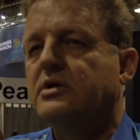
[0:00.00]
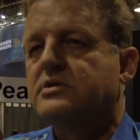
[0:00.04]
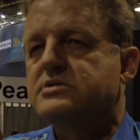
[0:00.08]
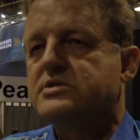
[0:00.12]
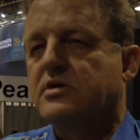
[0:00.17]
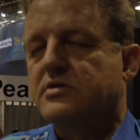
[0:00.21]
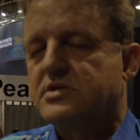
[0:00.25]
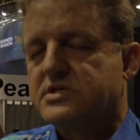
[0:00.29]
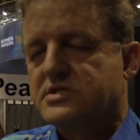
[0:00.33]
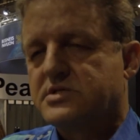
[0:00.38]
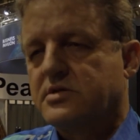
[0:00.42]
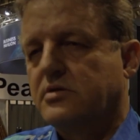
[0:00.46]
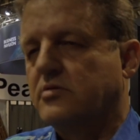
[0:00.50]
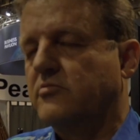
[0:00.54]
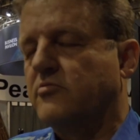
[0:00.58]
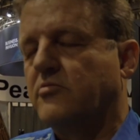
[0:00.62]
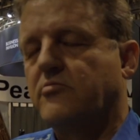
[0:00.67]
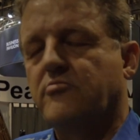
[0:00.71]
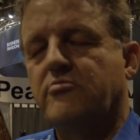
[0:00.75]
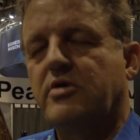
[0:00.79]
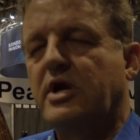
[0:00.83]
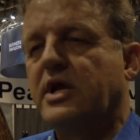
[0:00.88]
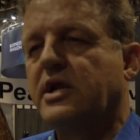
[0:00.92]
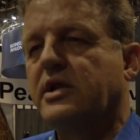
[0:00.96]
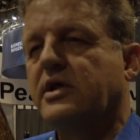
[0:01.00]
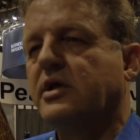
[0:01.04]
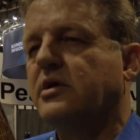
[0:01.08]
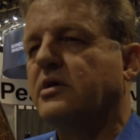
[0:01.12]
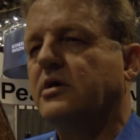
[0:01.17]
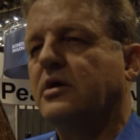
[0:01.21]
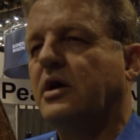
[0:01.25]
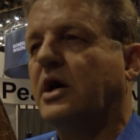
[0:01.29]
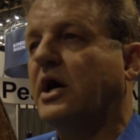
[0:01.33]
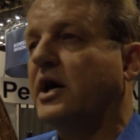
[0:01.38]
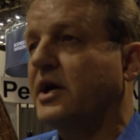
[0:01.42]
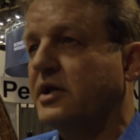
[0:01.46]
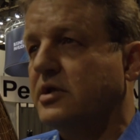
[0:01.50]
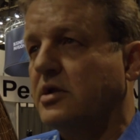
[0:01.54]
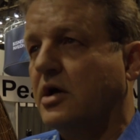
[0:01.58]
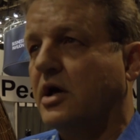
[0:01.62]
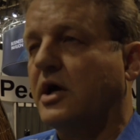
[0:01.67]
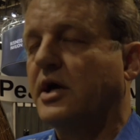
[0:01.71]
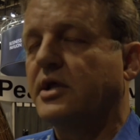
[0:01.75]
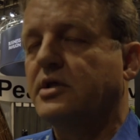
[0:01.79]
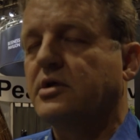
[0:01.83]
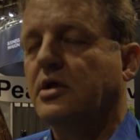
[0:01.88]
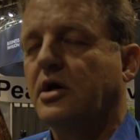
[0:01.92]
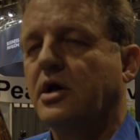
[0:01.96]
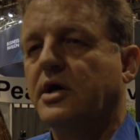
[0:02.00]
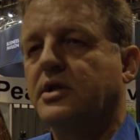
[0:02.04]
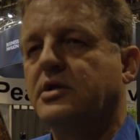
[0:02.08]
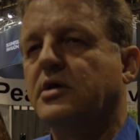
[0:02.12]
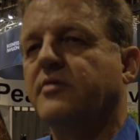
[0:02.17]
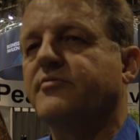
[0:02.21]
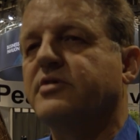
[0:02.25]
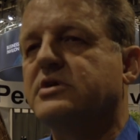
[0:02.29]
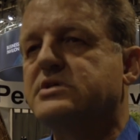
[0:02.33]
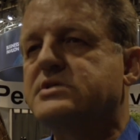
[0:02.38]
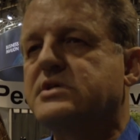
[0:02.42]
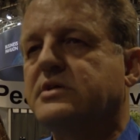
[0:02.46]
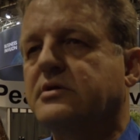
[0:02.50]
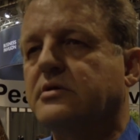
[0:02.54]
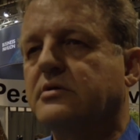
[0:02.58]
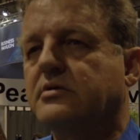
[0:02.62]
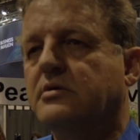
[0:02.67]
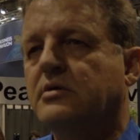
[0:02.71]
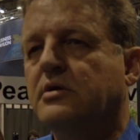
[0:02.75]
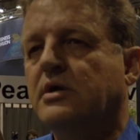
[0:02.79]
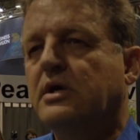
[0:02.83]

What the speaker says: So there's rarely high diversity.